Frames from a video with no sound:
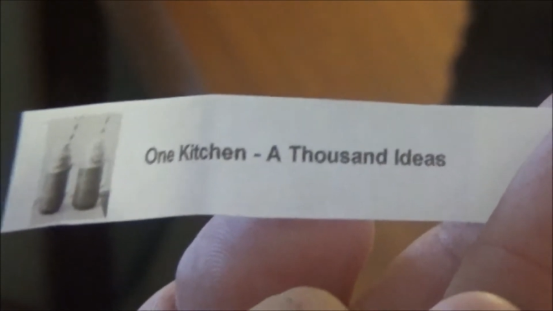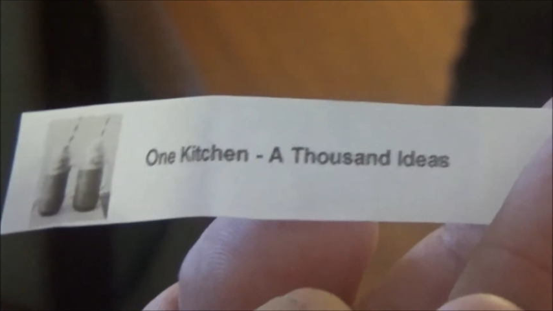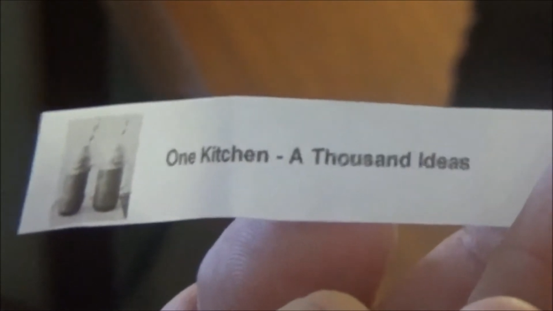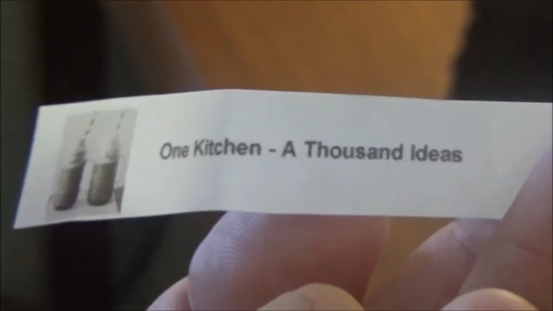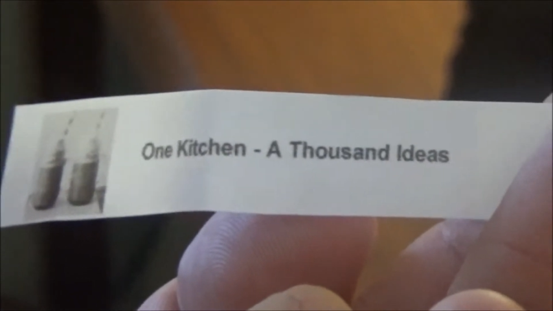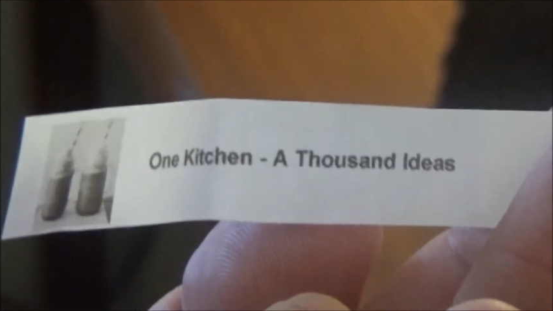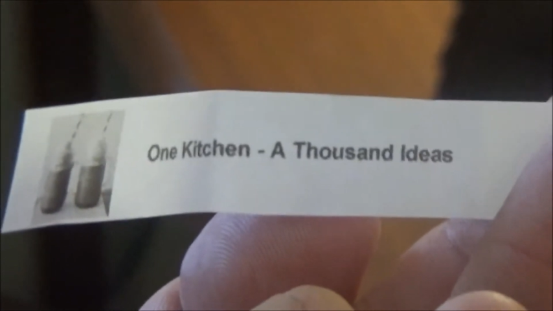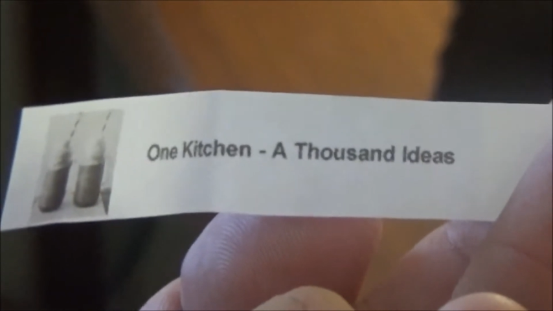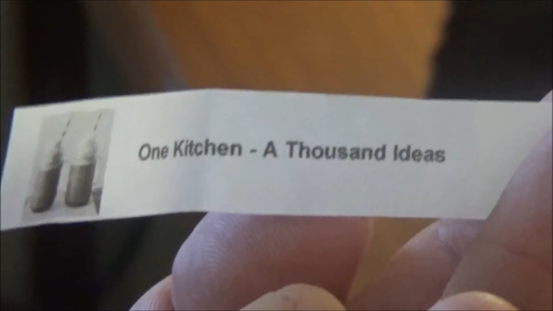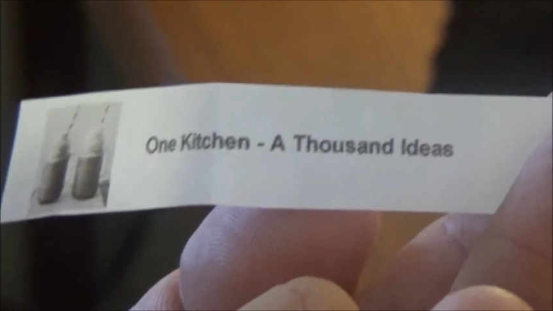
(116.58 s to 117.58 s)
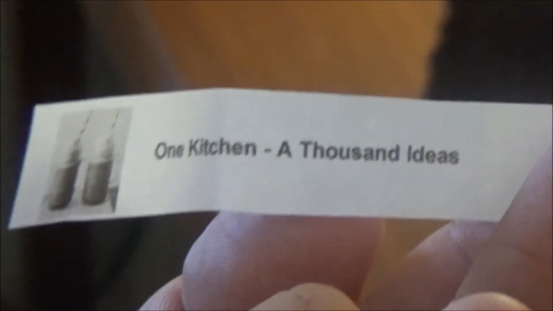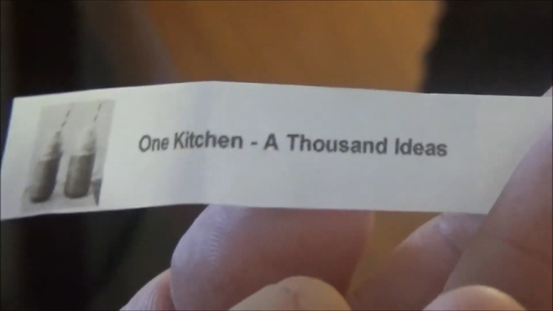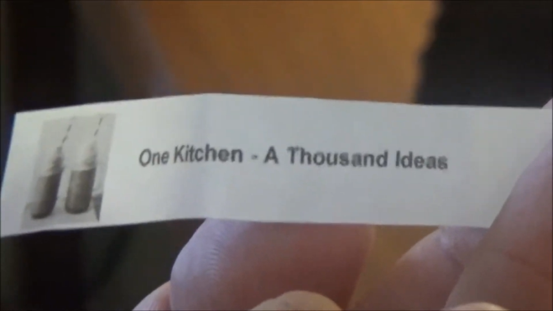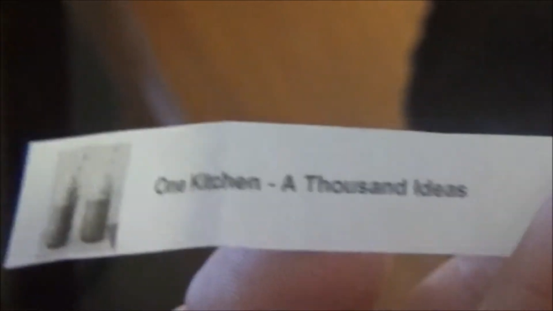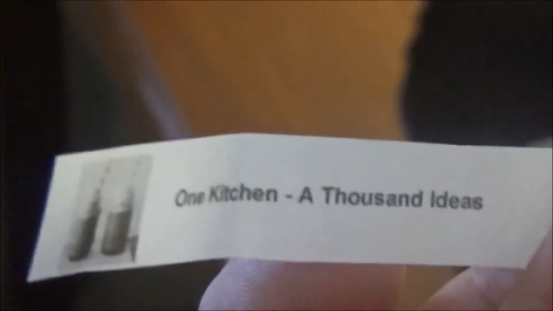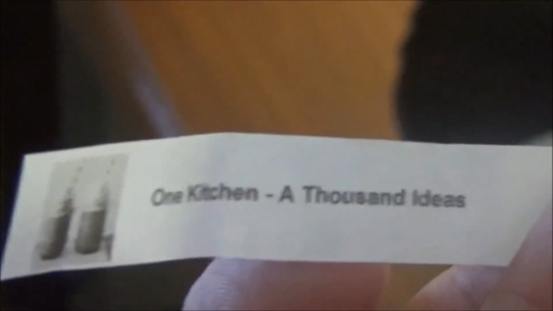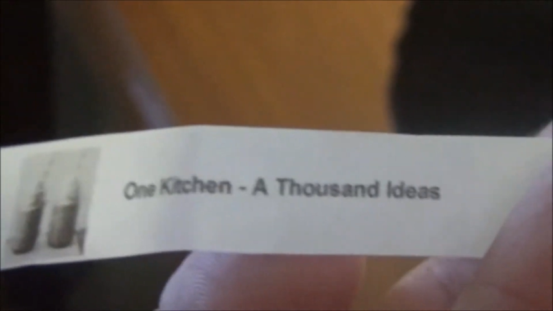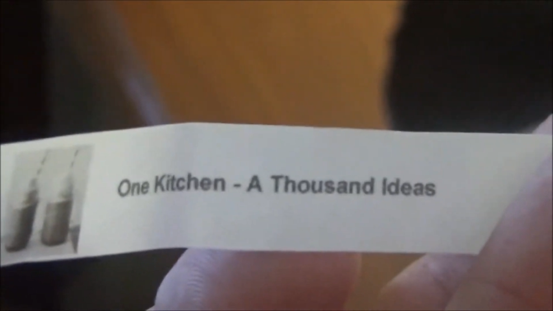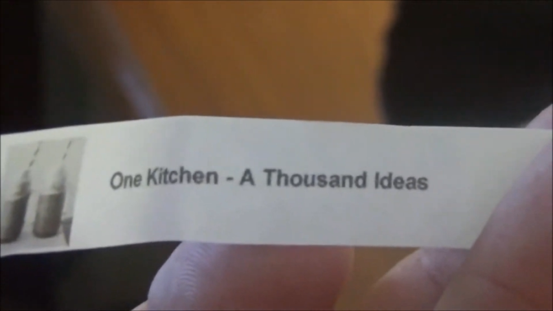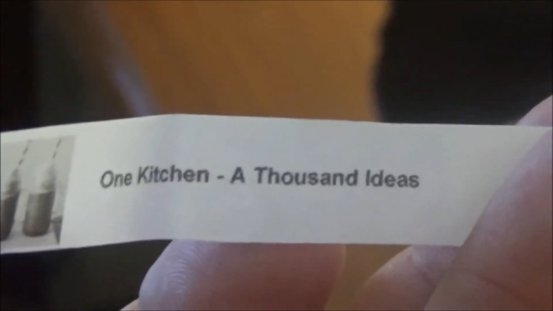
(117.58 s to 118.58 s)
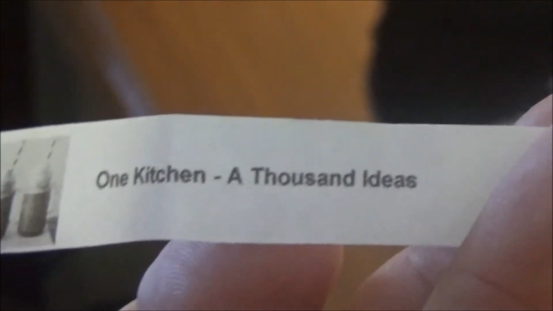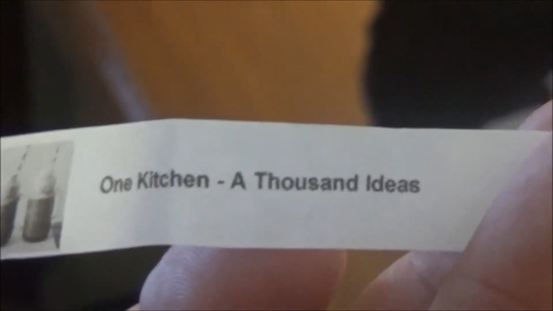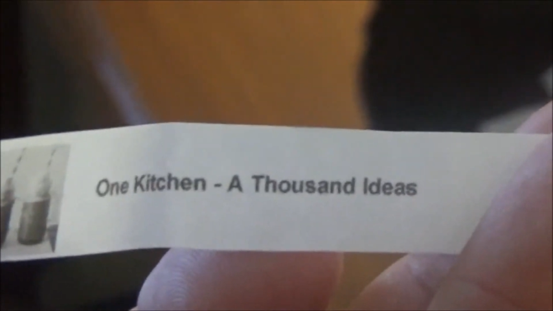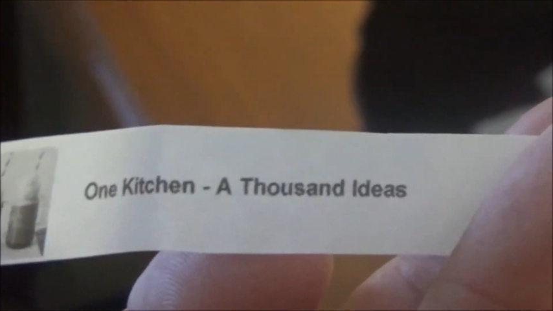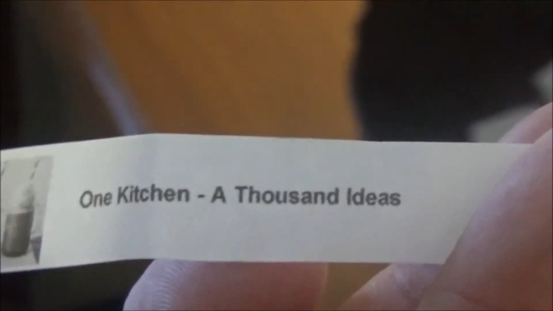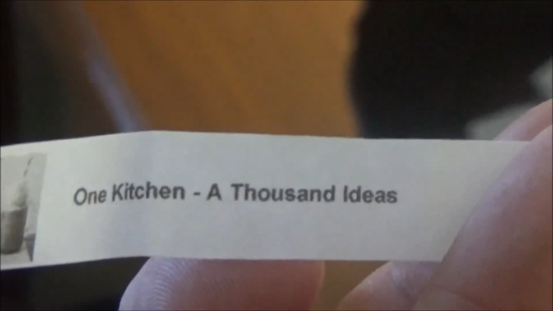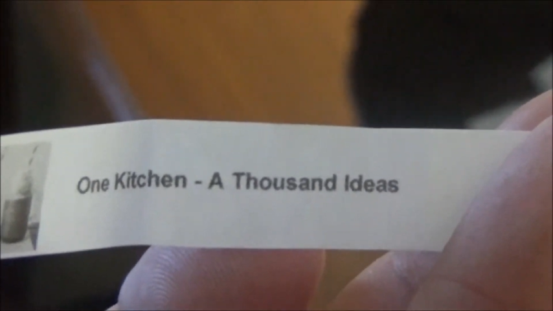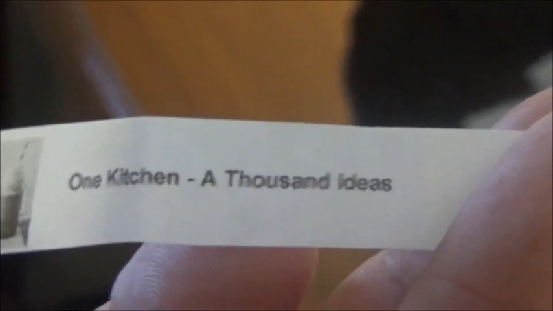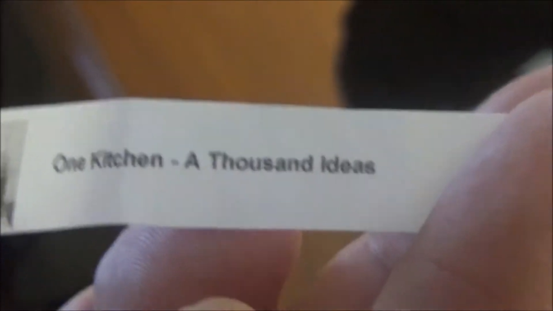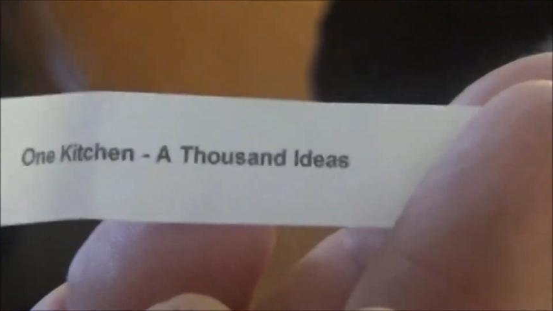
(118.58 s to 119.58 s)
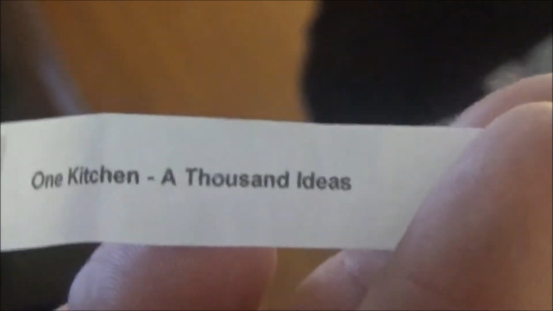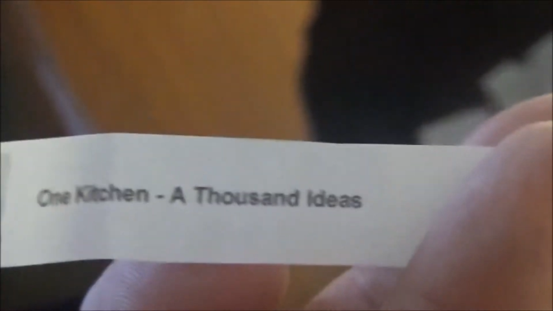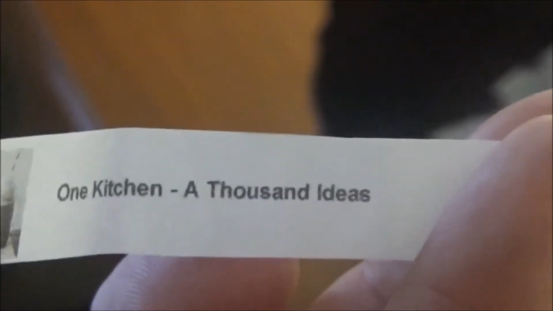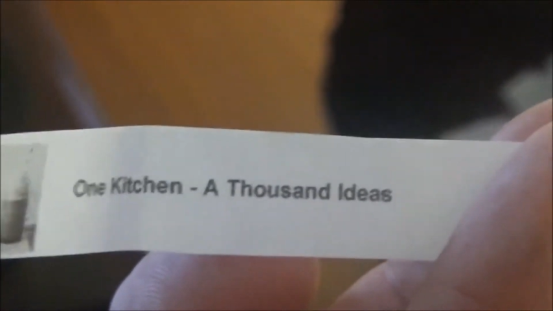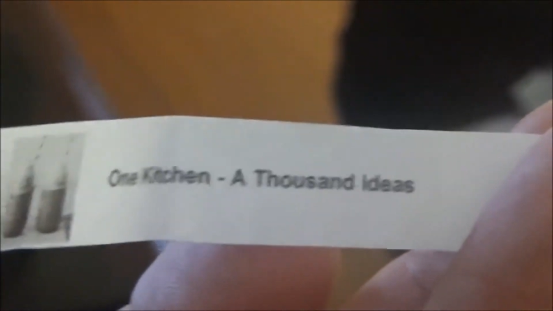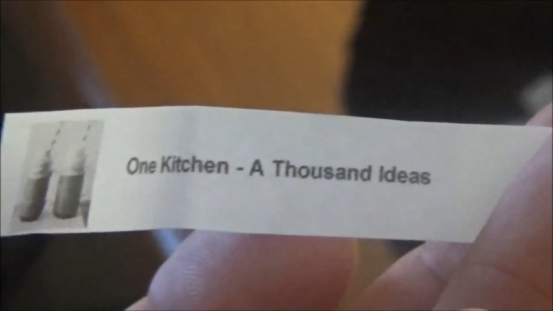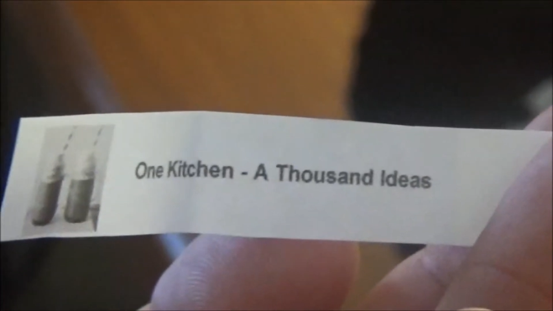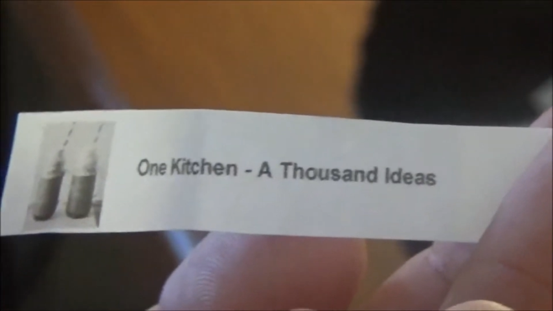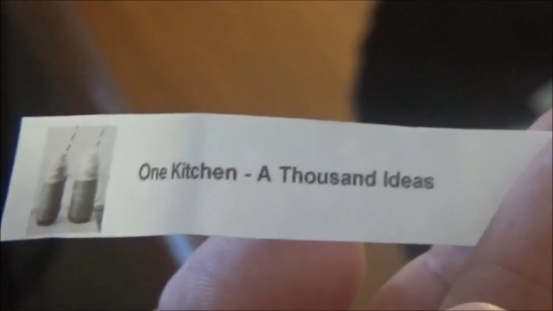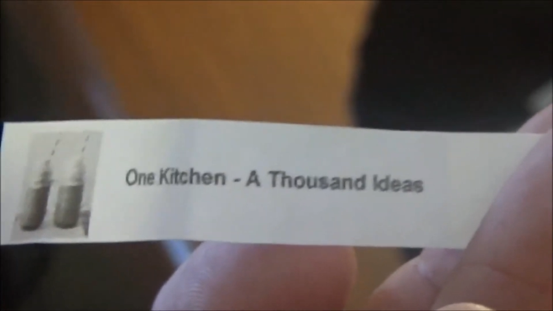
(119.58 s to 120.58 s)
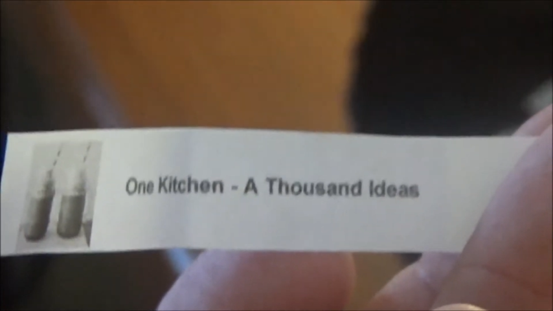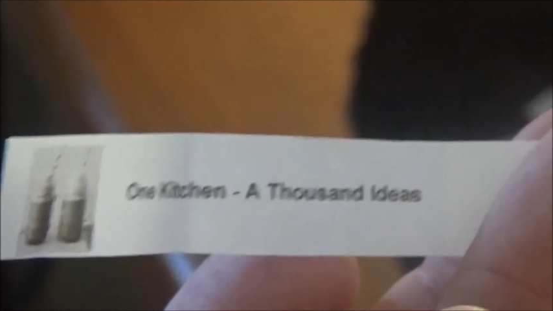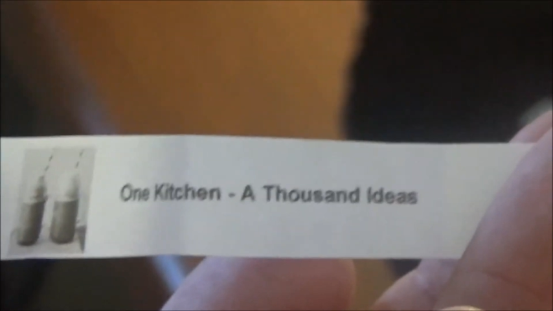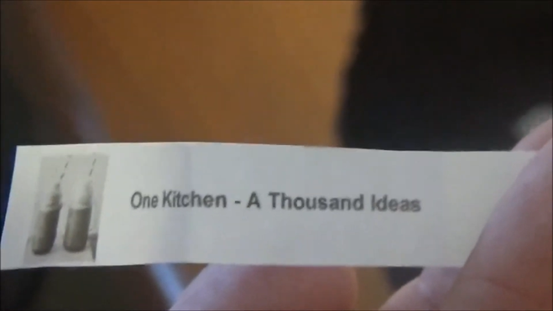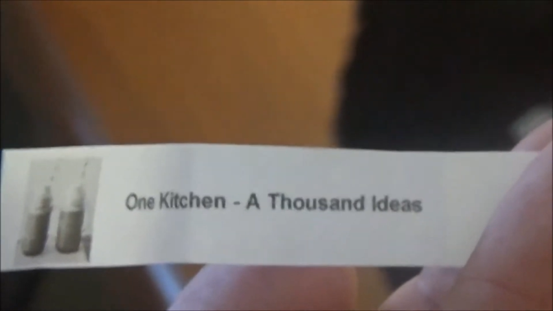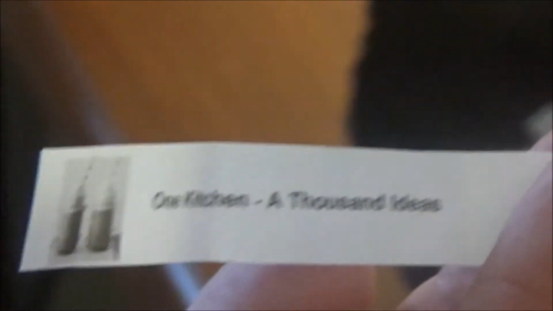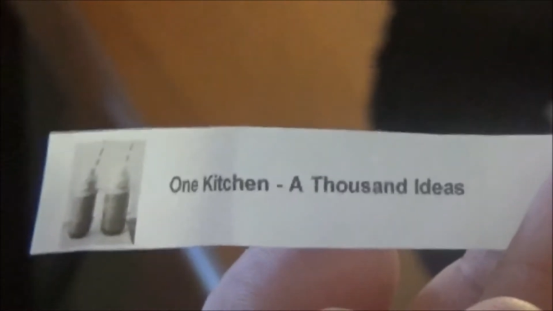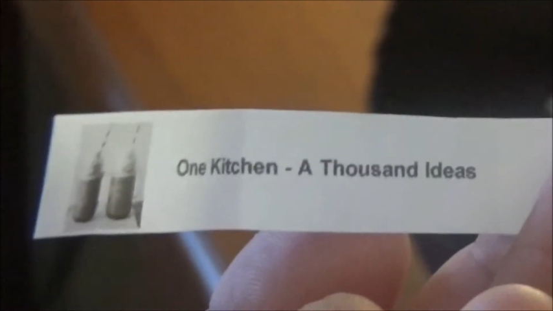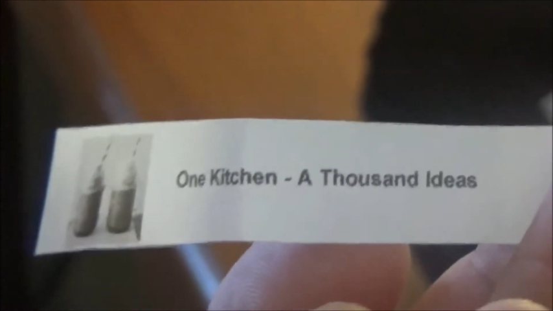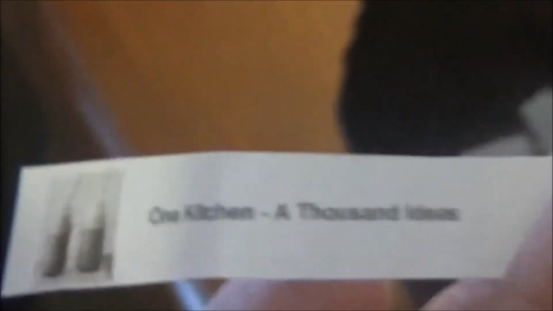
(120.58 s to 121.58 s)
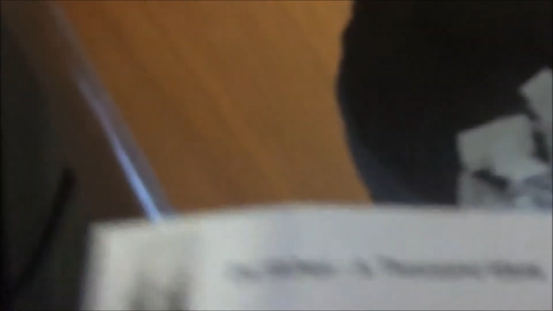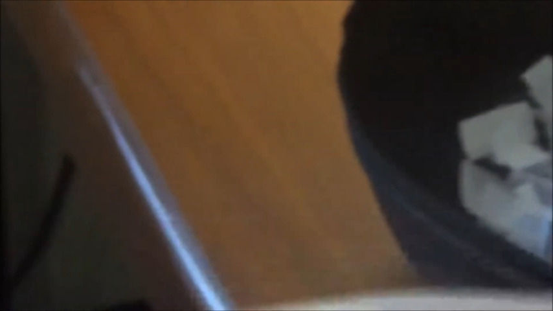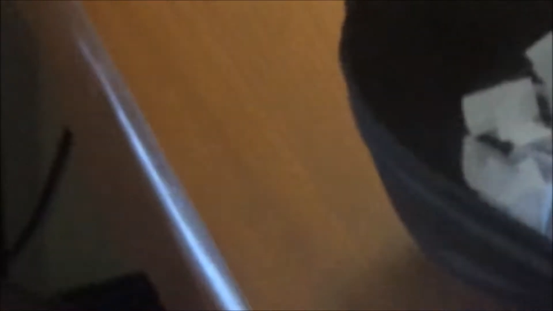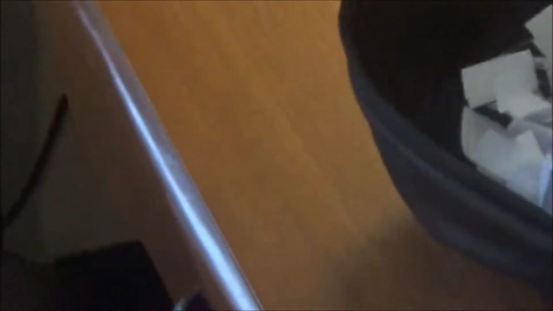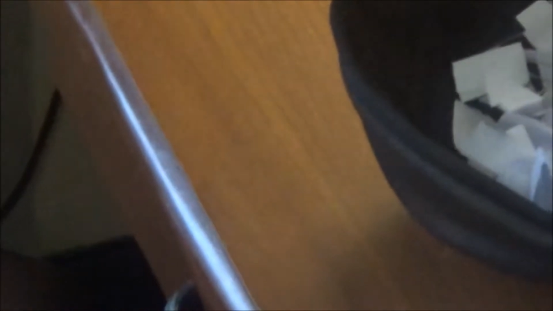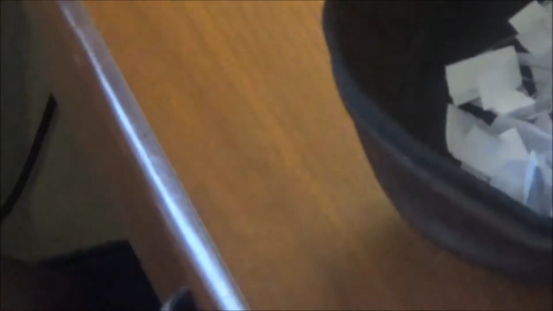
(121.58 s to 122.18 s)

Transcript: No face is visible, so there are no lips to read.